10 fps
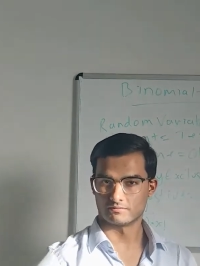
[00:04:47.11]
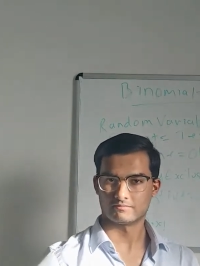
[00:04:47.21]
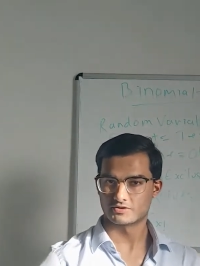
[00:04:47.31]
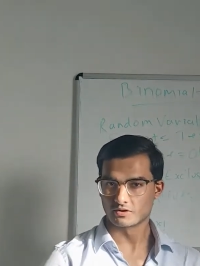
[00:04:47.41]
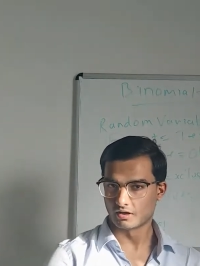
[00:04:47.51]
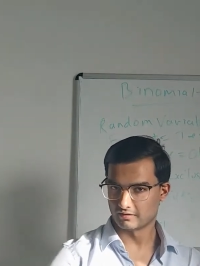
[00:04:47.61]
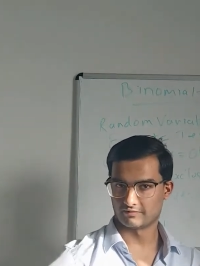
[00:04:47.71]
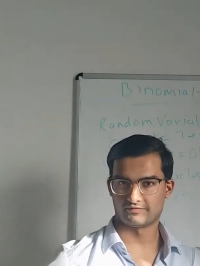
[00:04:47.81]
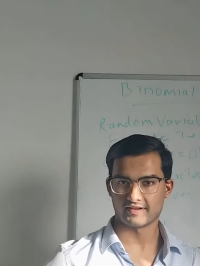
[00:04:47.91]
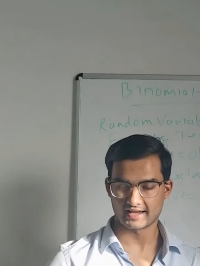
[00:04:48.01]
solve
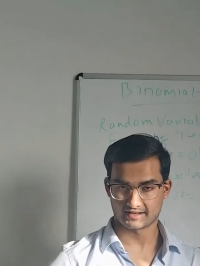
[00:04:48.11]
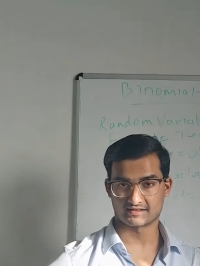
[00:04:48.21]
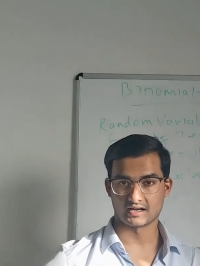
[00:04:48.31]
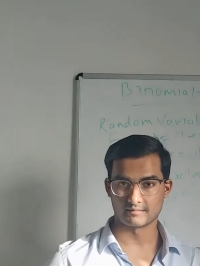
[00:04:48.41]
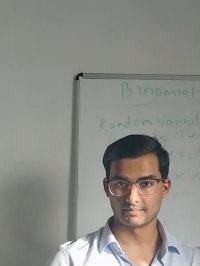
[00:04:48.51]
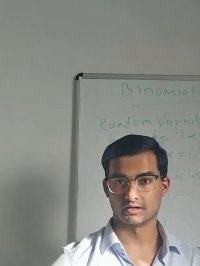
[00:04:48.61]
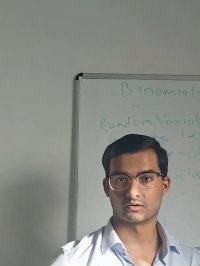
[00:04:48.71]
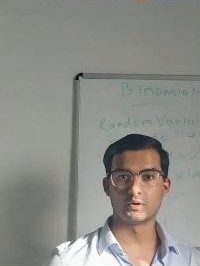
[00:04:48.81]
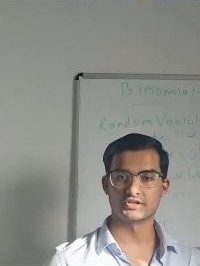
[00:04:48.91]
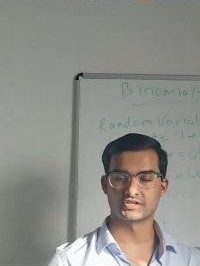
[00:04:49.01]
an example, a
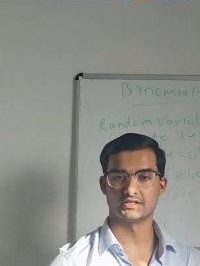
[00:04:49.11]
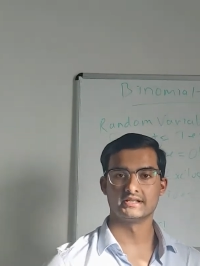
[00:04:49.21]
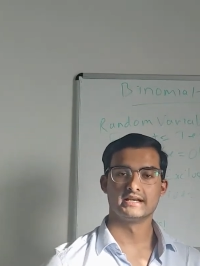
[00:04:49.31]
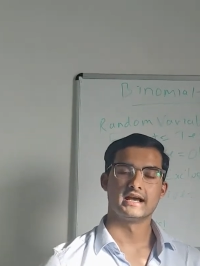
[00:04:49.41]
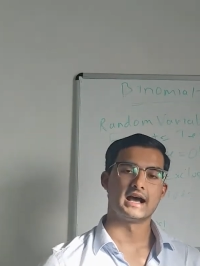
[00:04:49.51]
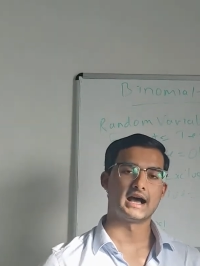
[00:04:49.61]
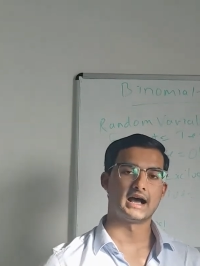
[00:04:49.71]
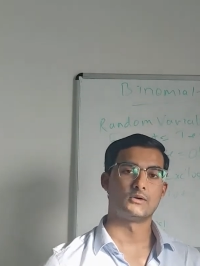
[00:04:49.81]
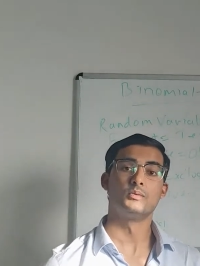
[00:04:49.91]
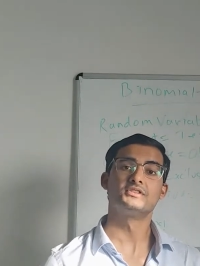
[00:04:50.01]
question
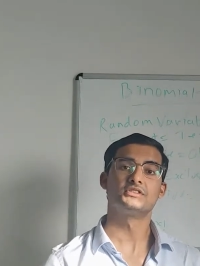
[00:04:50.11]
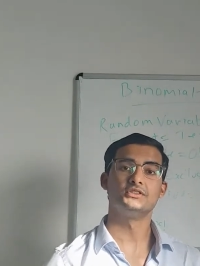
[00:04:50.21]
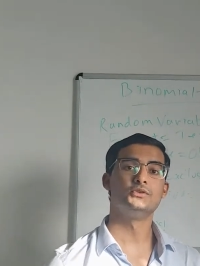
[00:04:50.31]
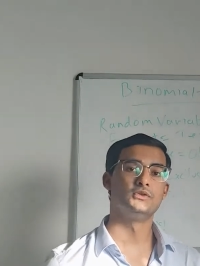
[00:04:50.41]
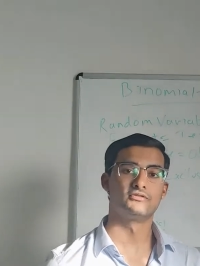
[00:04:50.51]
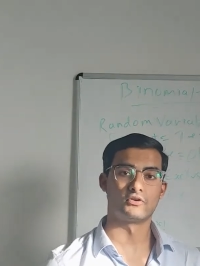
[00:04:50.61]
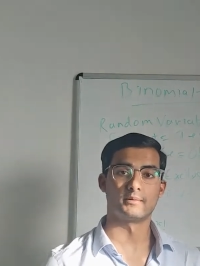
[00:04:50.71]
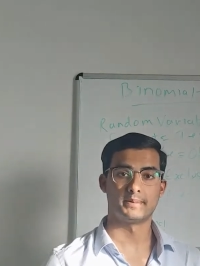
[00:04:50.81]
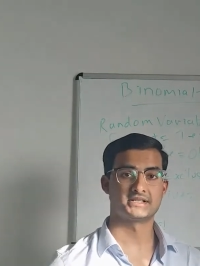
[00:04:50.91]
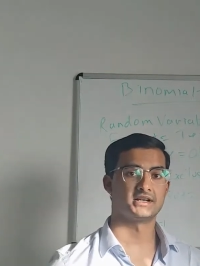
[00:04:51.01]
with you for better